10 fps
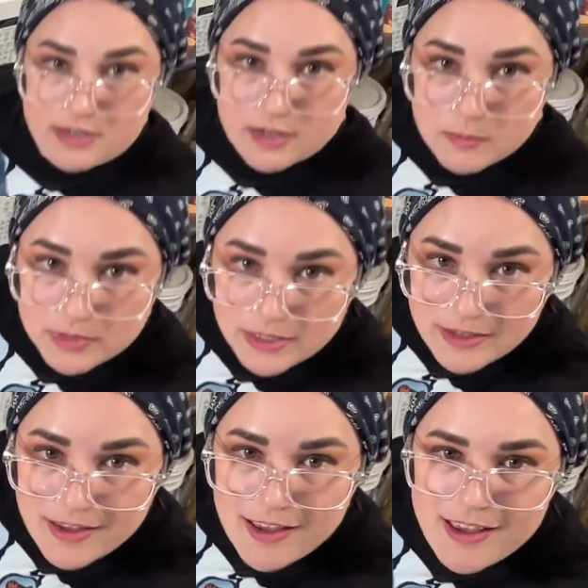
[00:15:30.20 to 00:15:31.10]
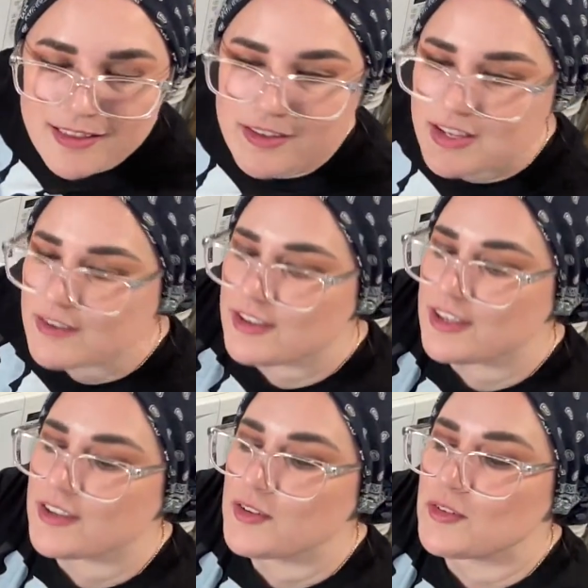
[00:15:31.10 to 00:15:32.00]
it out, but like, look how
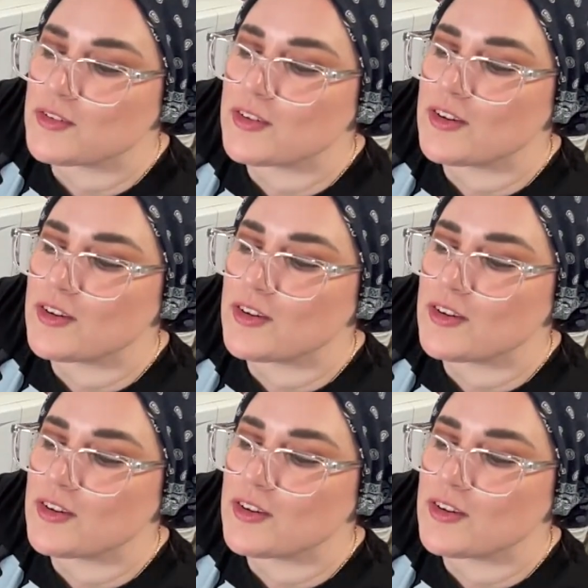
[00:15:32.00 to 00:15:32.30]
cute.